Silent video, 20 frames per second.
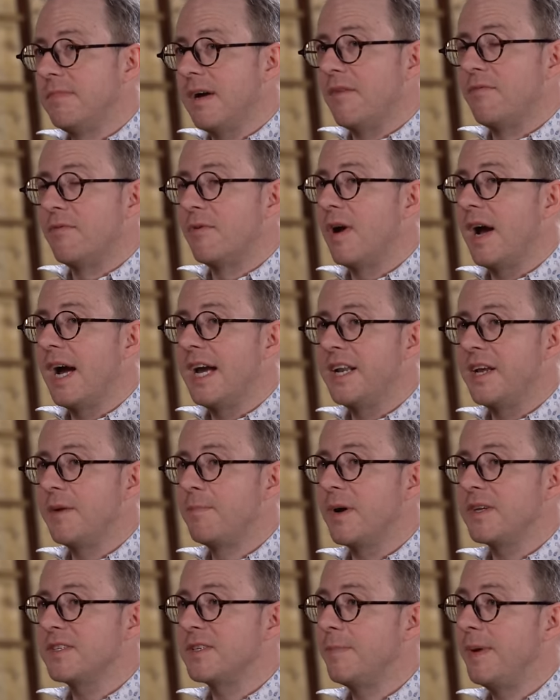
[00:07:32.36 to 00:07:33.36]
a variety of
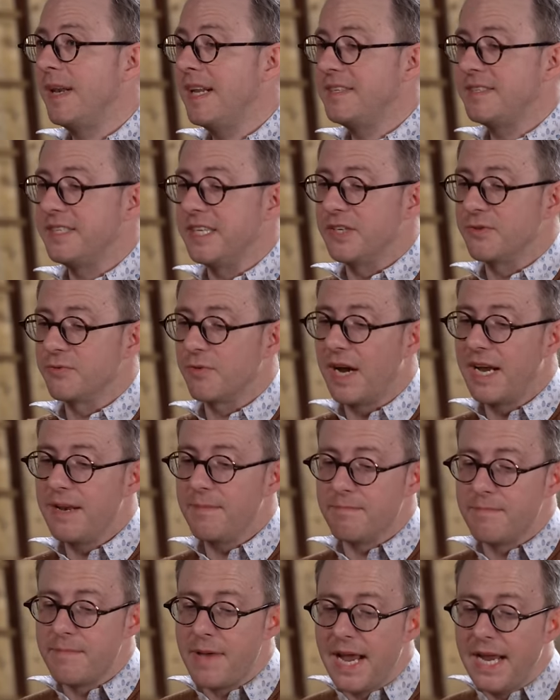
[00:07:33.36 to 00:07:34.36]
possibilities,
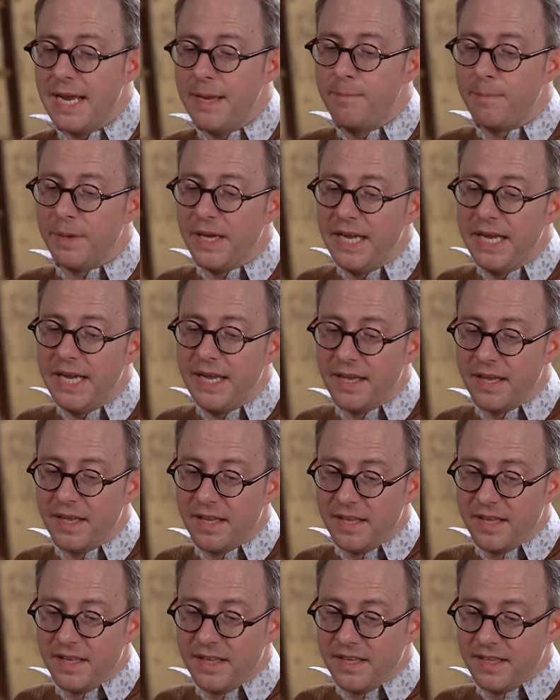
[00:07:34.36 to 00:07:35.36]
right? Maybe
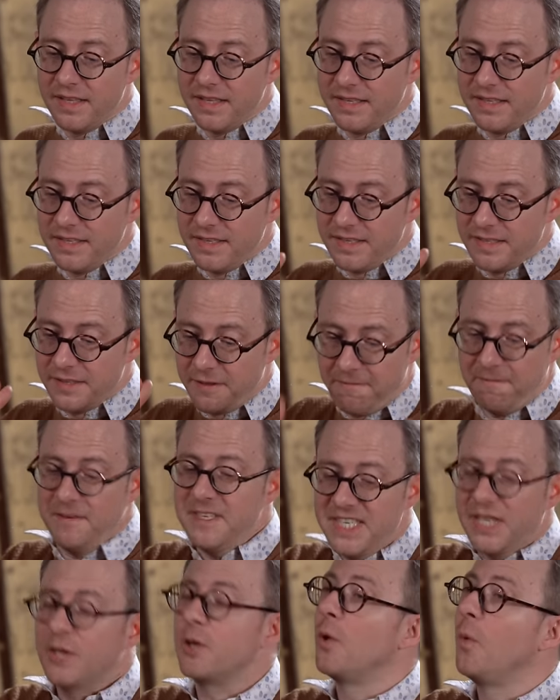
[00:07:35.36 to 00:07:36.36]
the
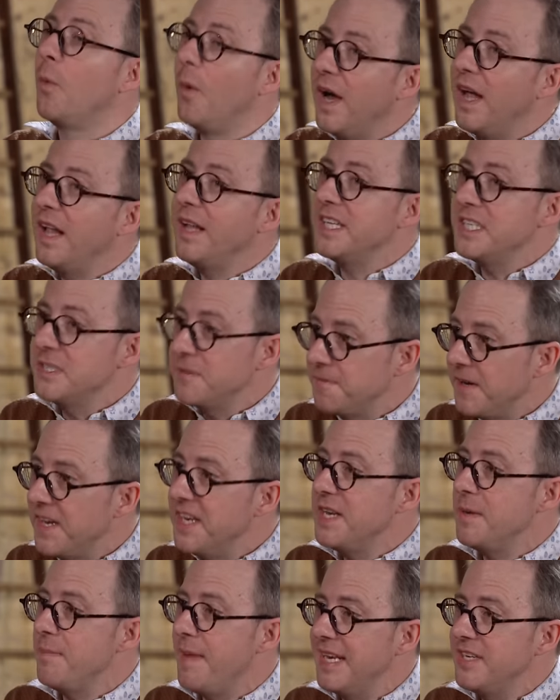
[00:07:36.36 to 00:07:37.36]
physical world is
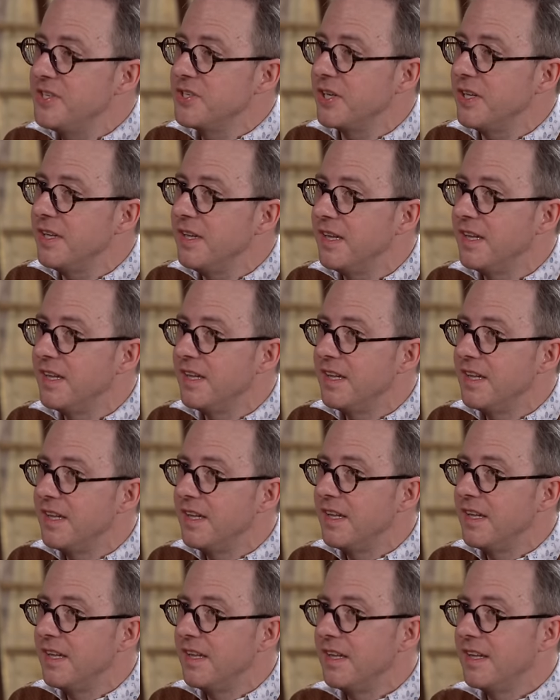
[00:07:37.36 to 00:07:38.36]
fundamental
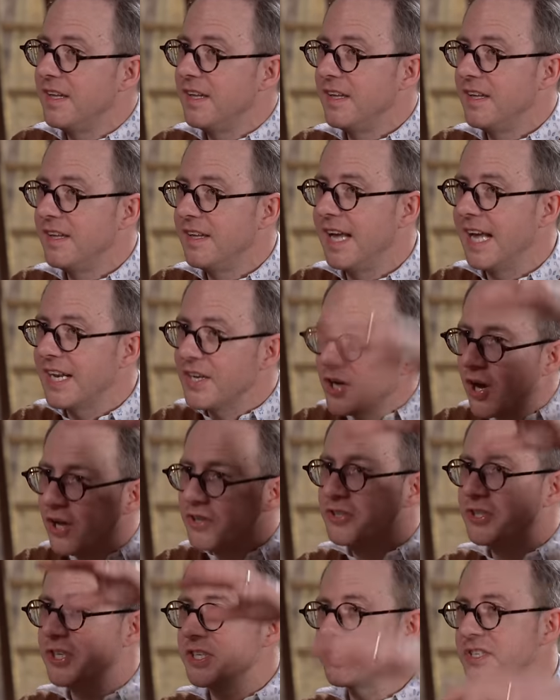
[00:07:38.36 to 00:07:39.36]
and
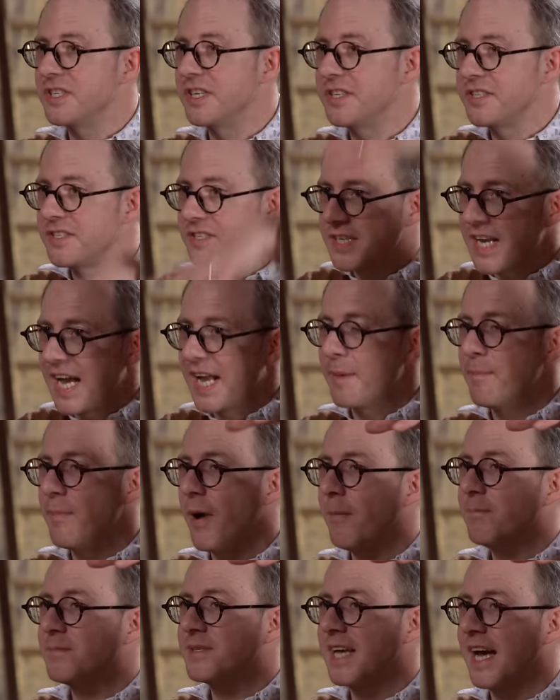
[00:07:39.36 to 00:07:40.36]
consciousness kind of
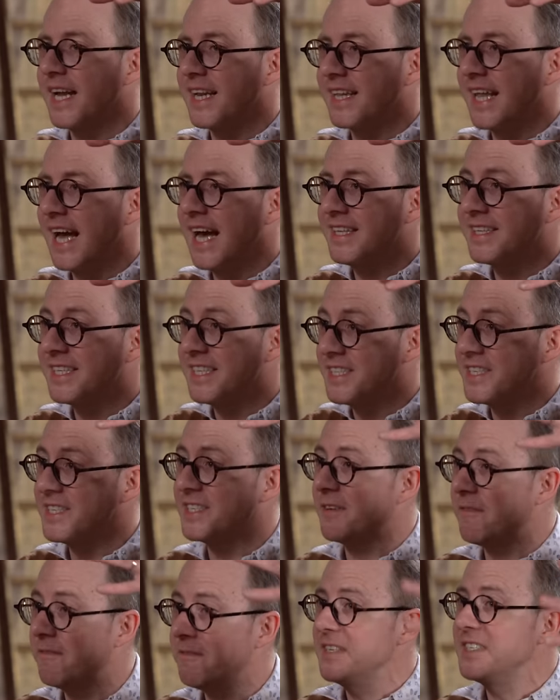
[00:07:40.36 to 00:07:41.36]
pops out of that. This
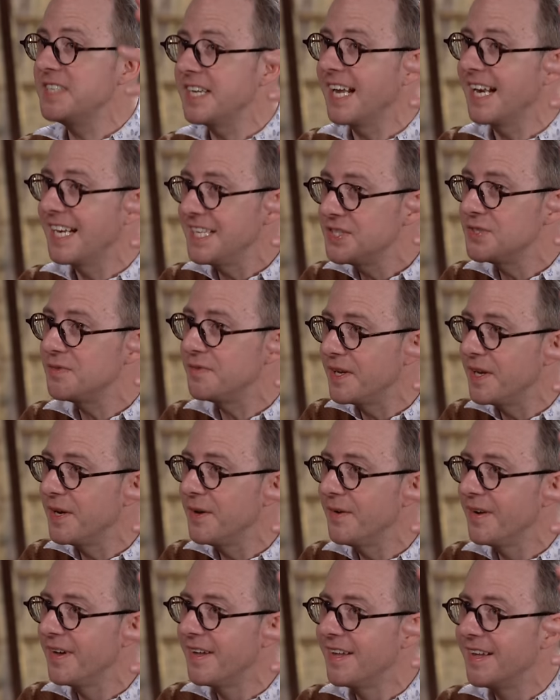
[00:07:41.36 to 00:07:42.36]
is the physicalist
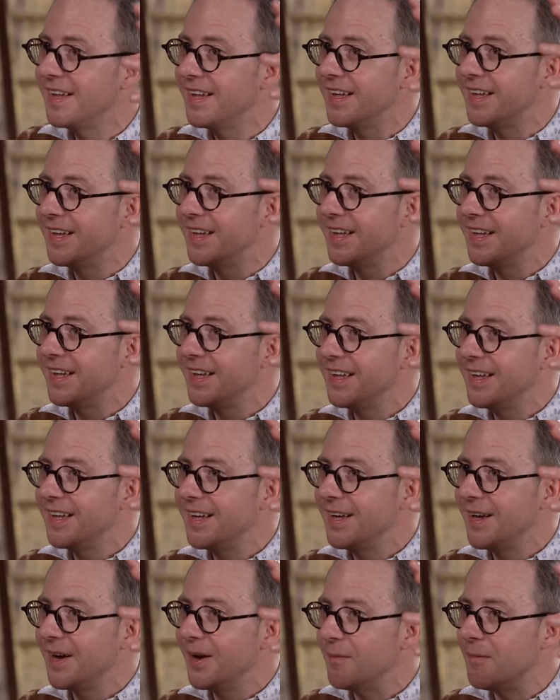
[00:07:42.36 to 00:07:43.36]
view.
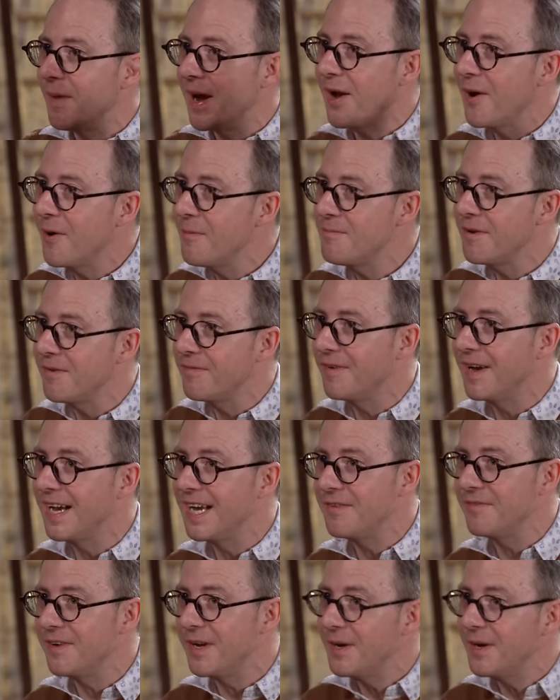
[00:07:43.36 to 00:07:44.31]
My own preferred